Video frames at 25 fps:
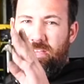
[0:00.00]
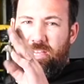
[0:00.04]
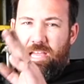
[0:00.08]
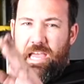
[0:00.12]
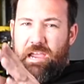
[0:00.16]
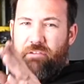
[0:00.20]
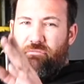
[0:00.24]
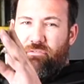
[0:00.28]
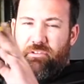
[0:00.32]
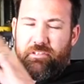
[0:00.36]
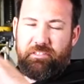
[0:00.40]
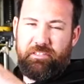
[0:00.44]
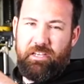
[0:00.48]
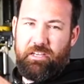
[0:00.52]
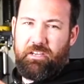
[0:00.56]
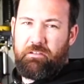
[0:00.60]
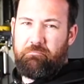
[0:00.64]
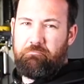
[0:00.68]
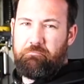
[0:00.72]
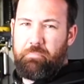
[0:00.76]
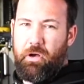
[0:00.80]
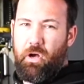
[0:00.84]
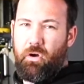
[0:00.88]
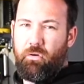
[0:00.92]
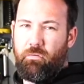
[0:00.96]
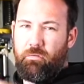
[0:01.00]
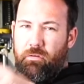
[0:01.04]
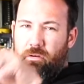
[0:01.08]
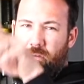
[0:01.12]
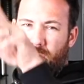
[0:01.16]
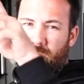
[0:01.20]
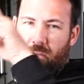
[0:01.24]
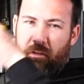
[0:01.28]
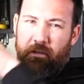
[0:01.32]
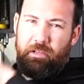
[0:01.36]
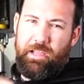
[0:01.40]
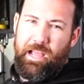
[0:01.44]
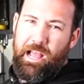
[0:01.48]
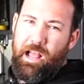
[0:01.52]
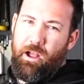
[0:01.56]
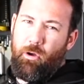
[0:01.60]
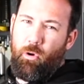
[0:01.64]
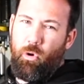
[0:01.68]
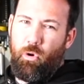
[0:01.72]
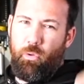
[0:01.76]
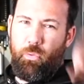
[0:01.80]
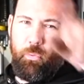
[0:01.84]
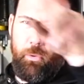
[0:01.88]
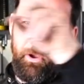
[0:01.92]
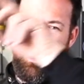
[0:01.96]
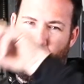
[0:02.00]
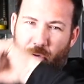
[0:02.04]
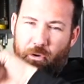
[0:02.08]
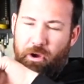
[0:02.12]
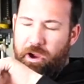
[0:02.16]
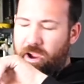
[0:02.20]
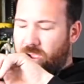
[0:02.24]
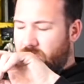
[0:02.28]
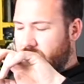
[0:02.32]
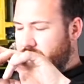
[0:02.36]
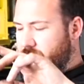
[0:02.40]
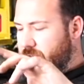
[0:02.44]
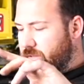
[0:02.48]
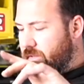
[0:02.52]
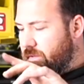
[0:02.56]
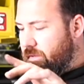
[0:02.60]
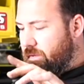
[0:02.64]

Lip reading: every second bolt all the way around.